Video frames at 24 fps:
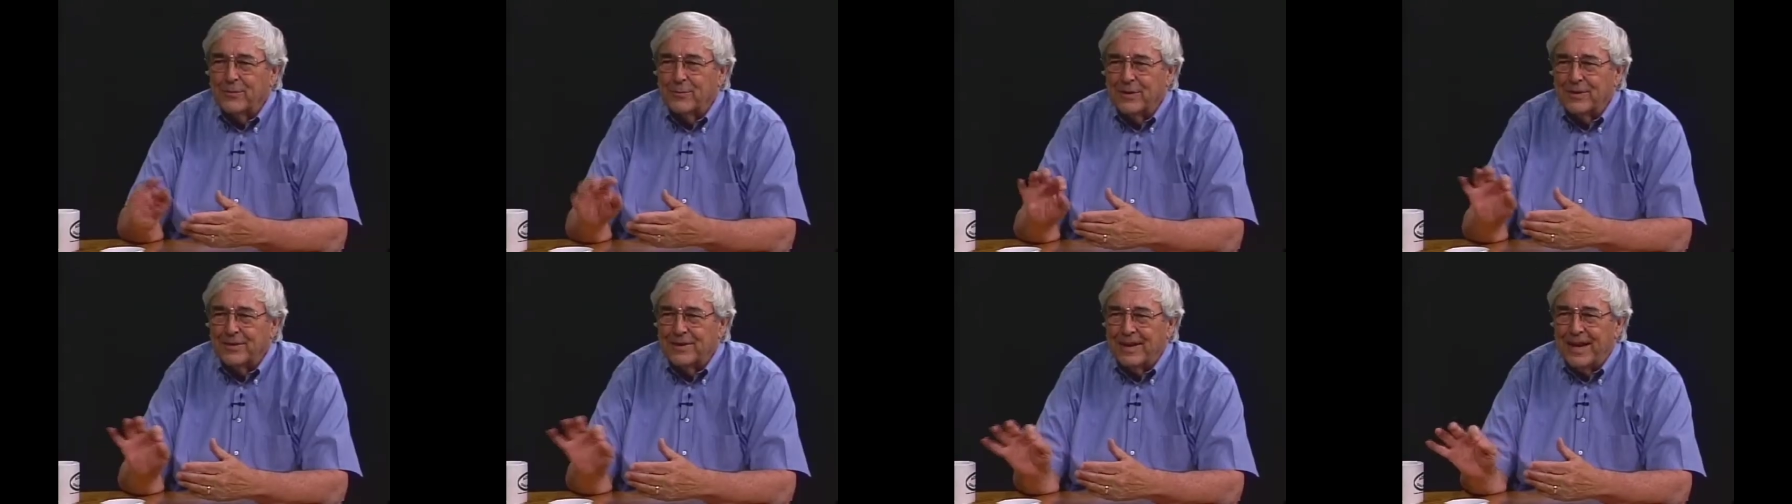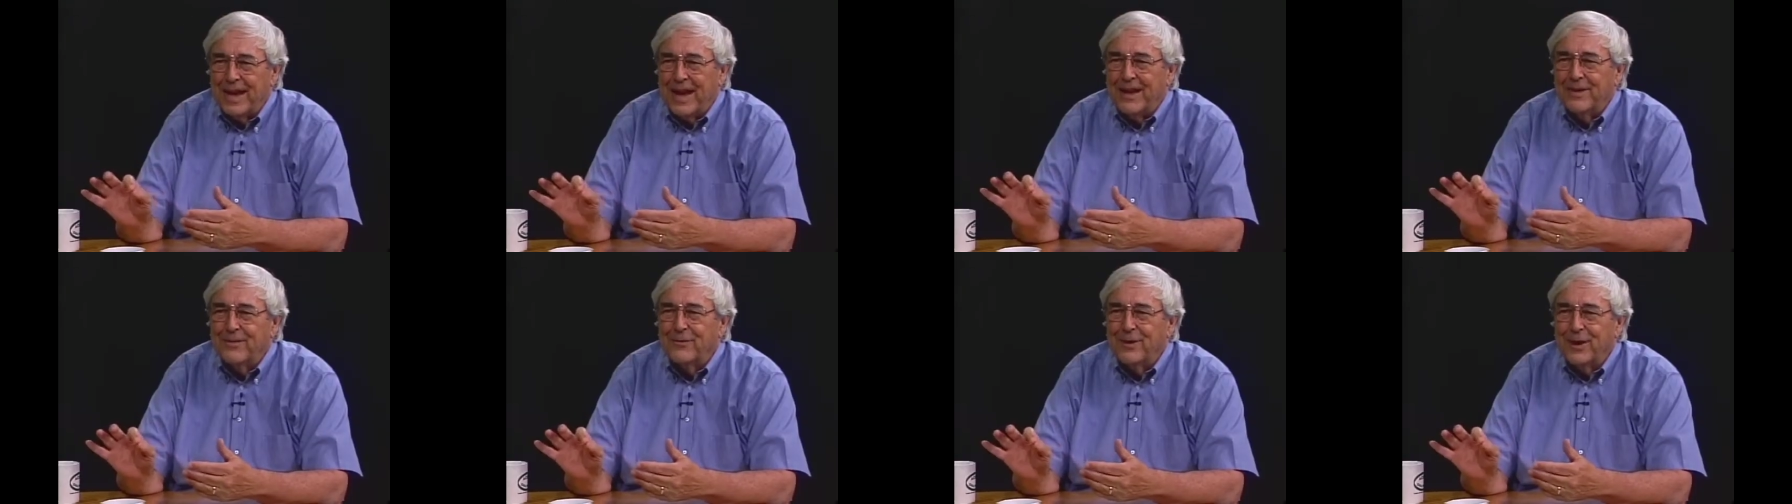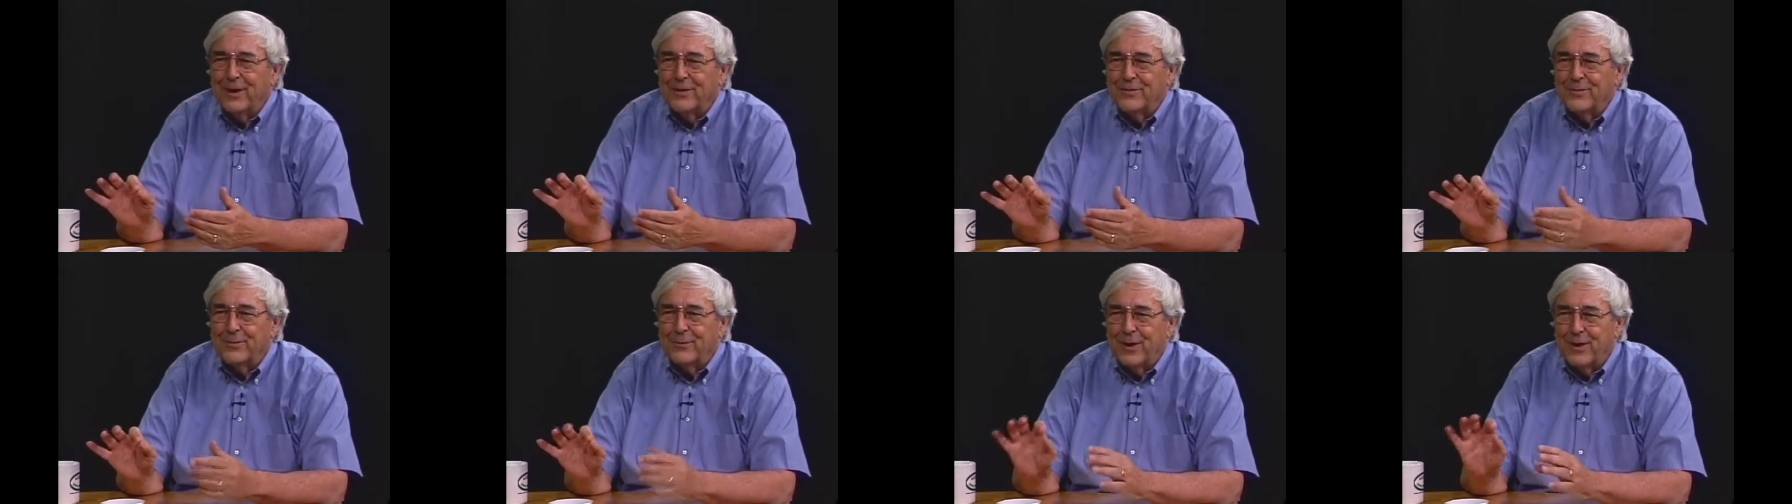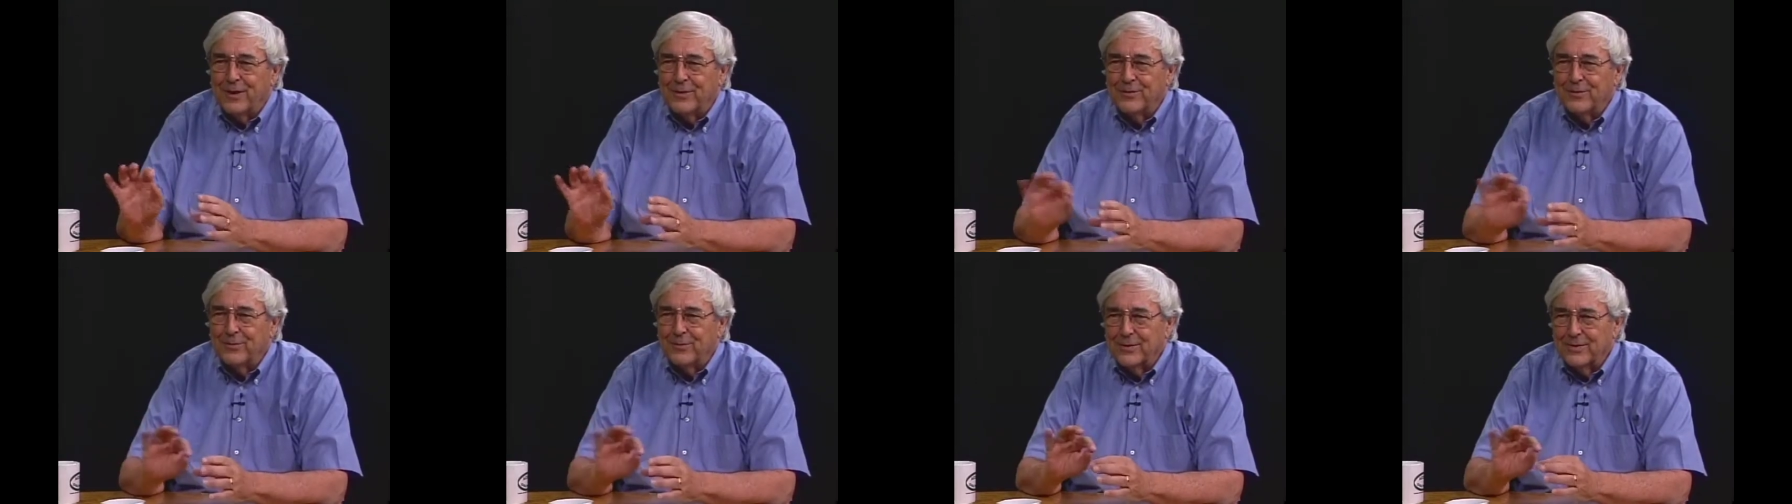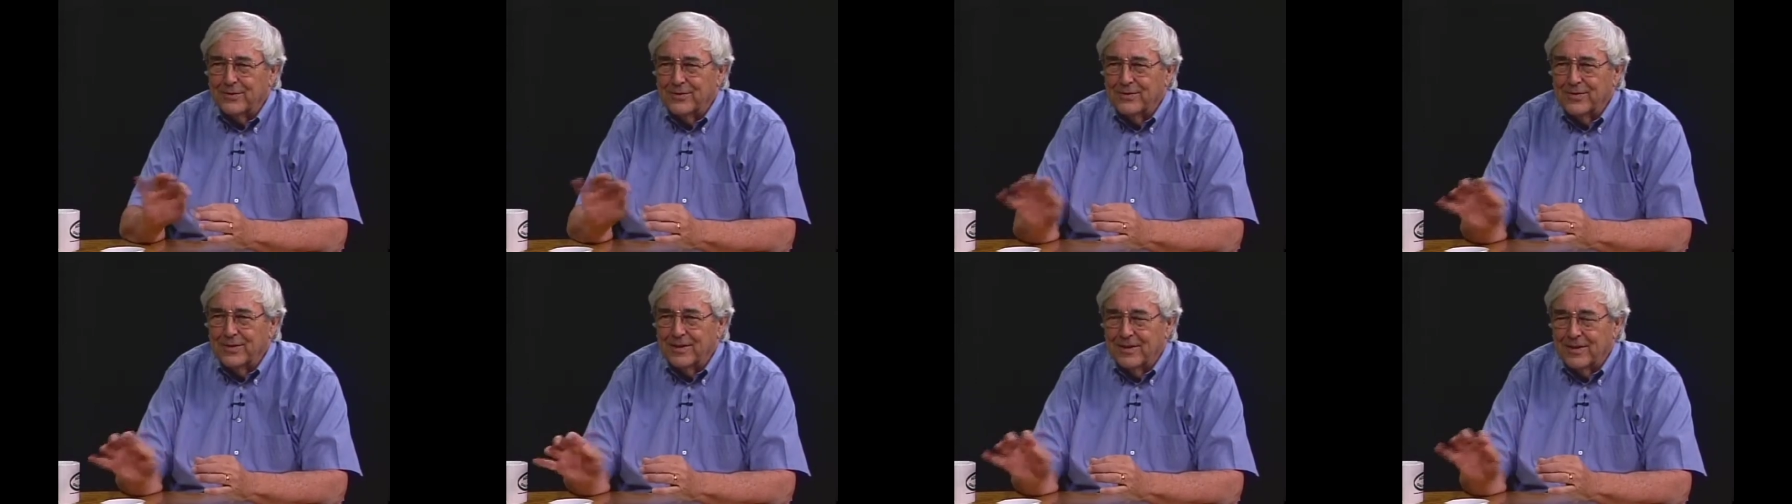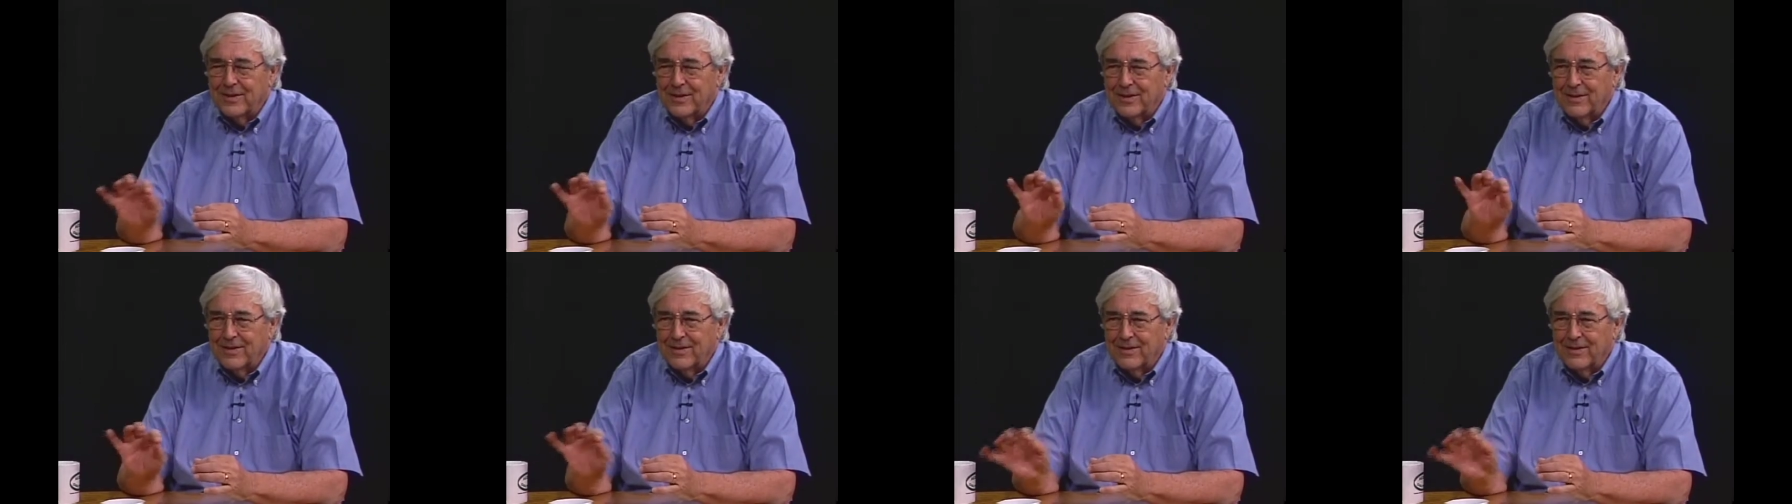what the address was, was uh,